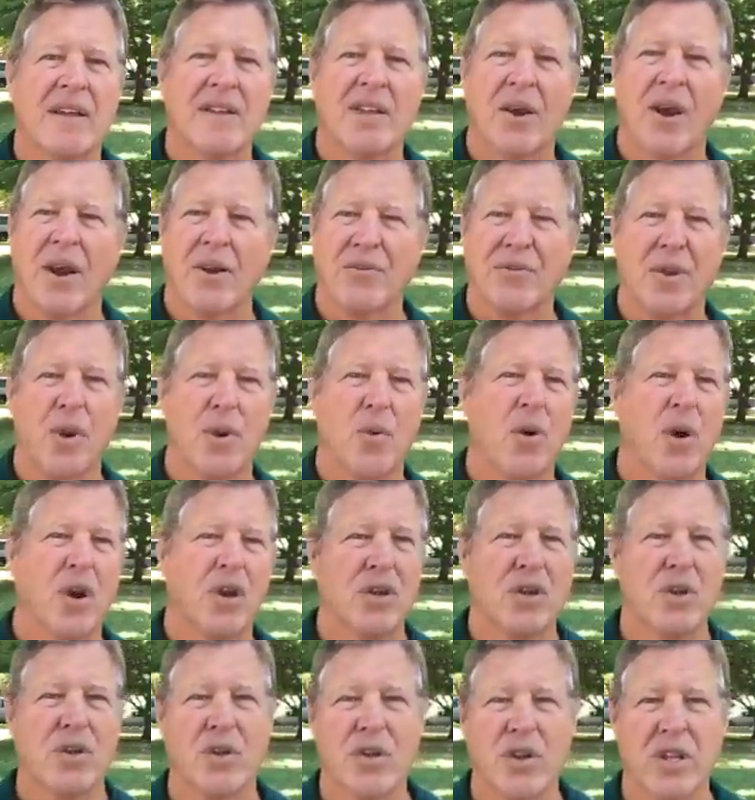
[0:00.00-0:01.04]
They're out there, well,
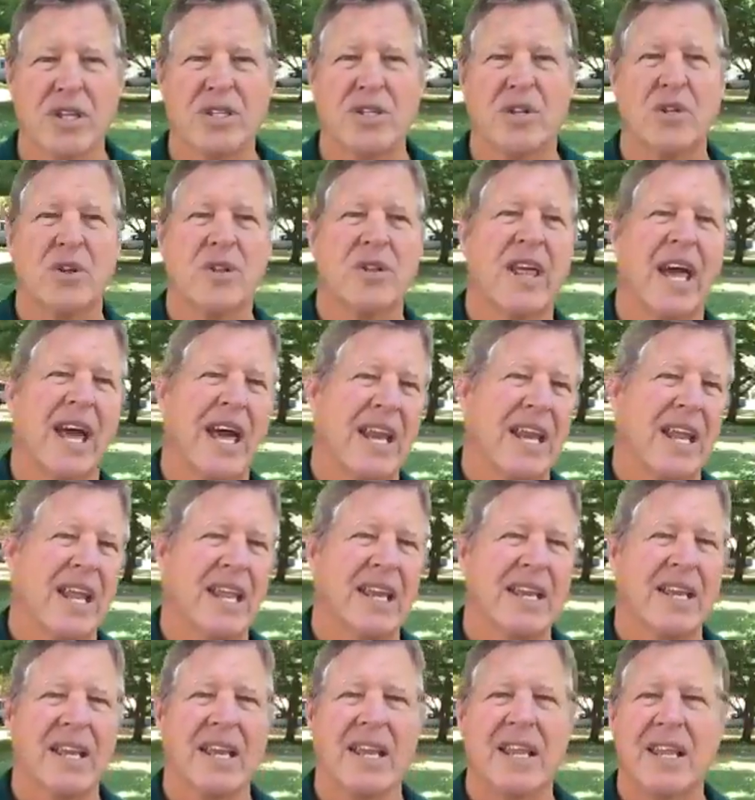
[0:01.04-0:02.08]
you do this, you do that,
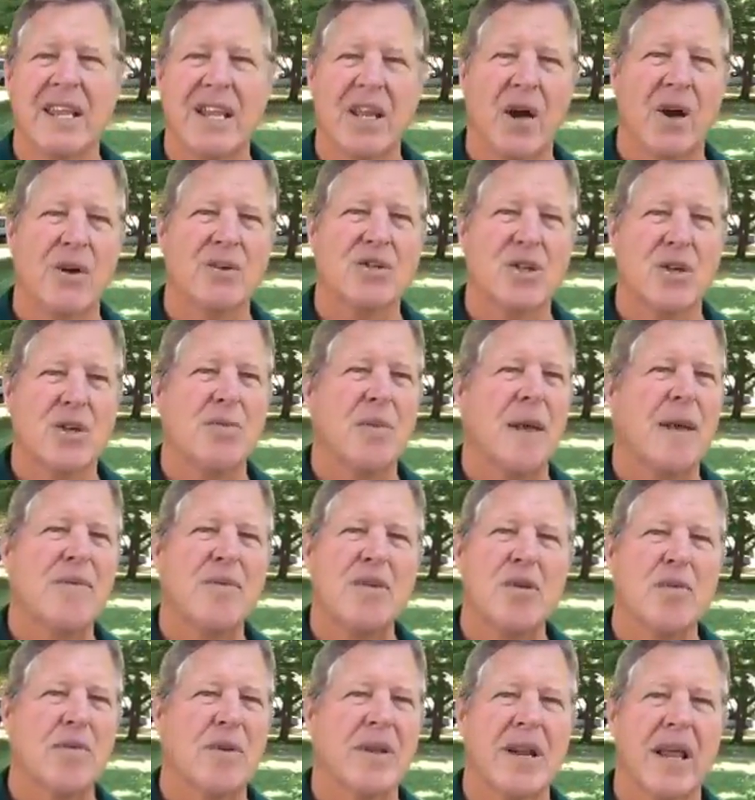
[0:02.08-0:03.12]
and you know, so
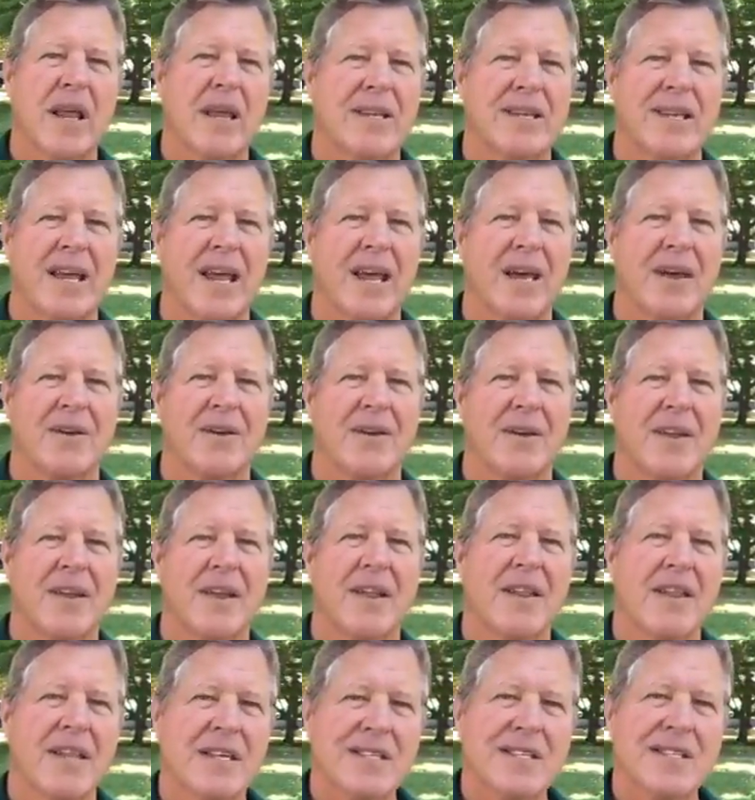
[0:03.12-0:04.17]
maybe you've been let down.
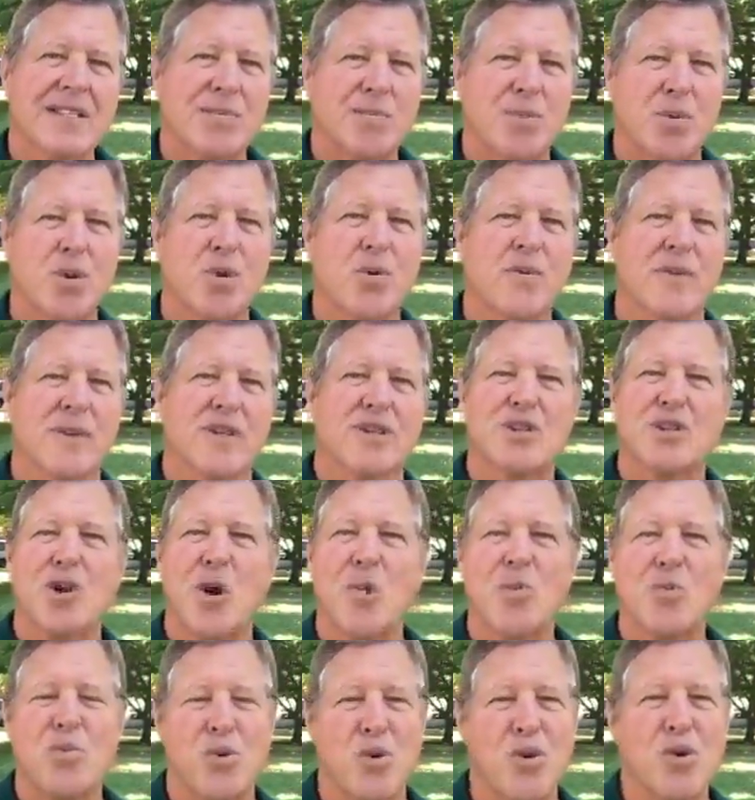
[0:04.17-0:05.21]
This is proven,
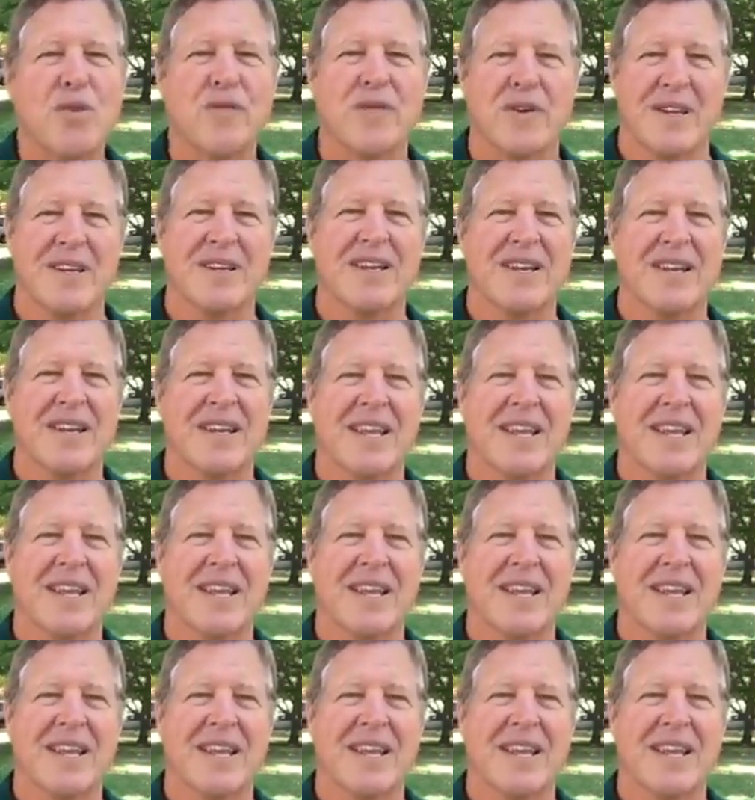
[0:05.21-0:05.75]
so proven,